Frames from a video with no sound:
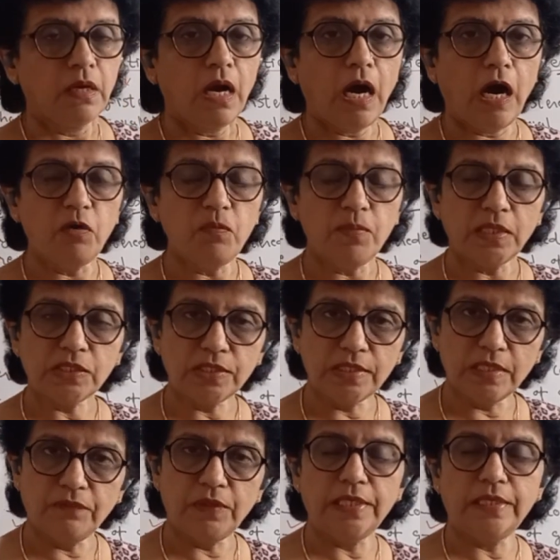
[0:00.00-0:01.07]
how much
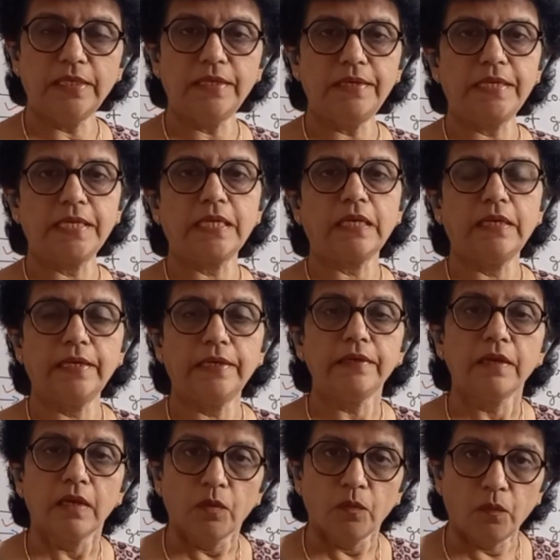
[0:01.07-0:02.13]
dividend
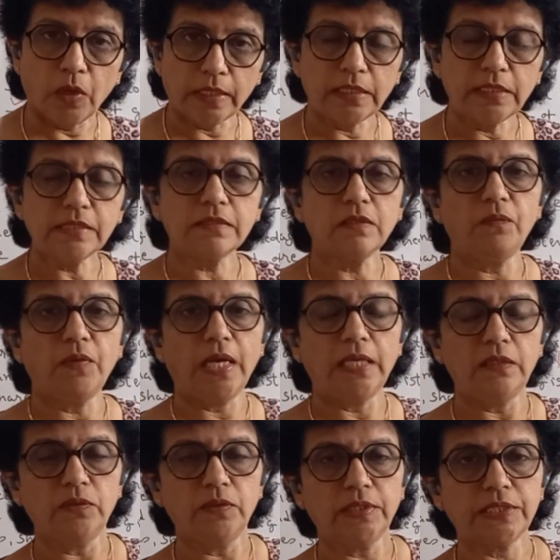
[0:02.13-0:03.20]
declared, what is the
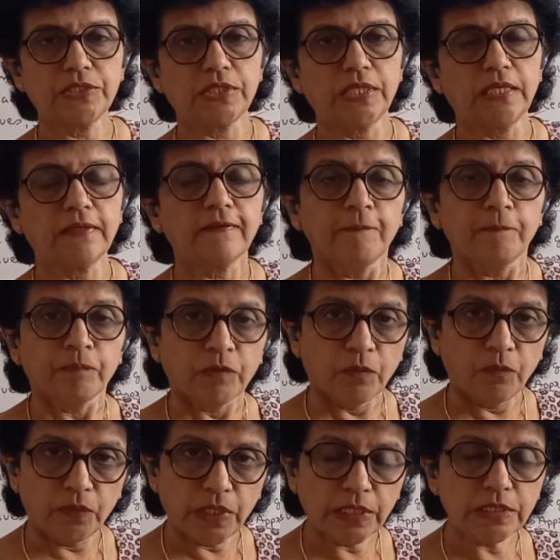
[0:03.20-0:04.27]
valuation,
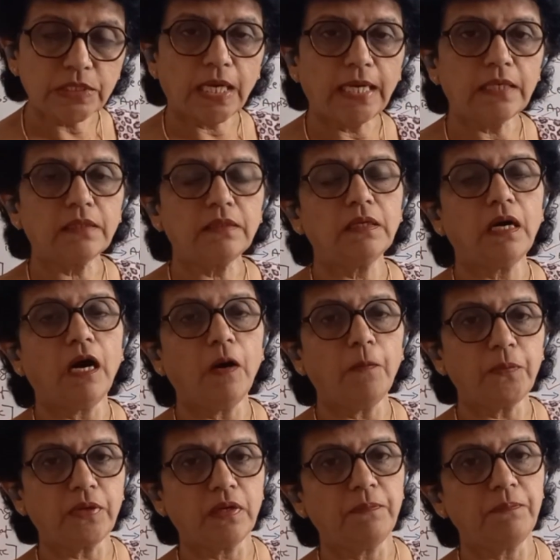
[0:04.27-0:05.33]
which are the
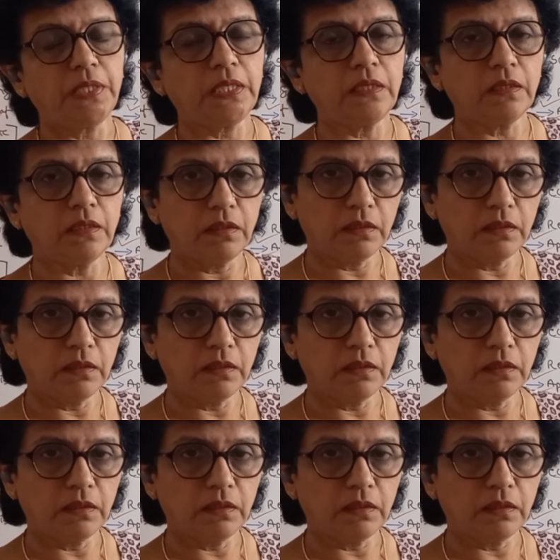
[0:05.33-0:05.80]
upcoming